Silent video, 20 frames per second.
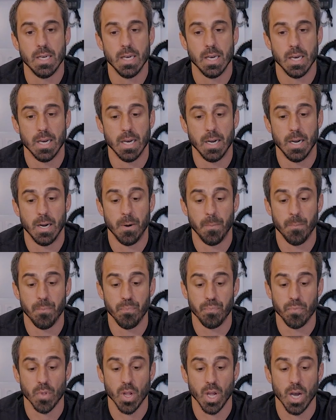
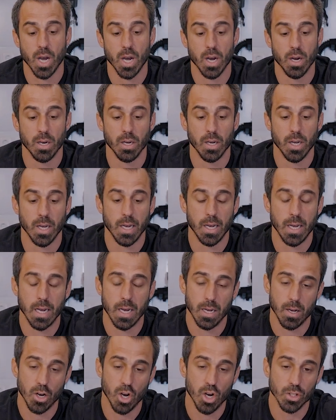On
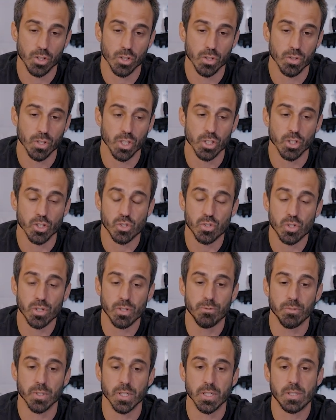the
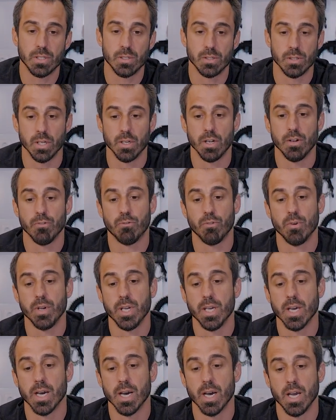surface, if
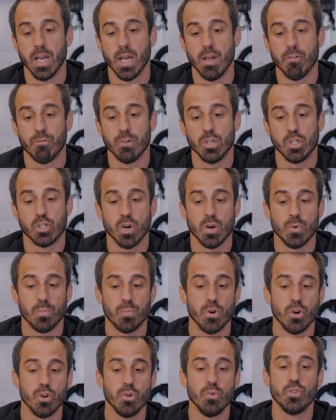we start
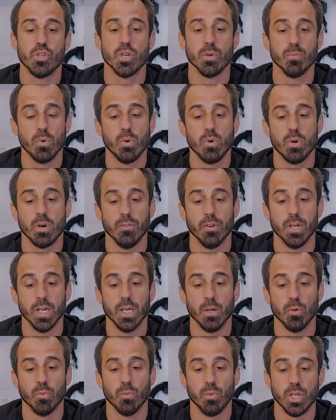producing more of
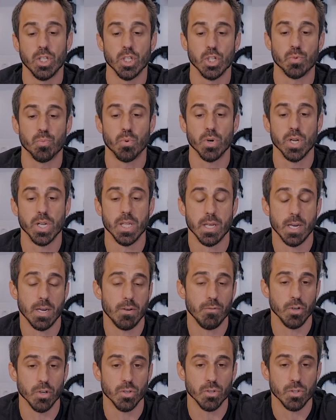it, we just breathe heavier.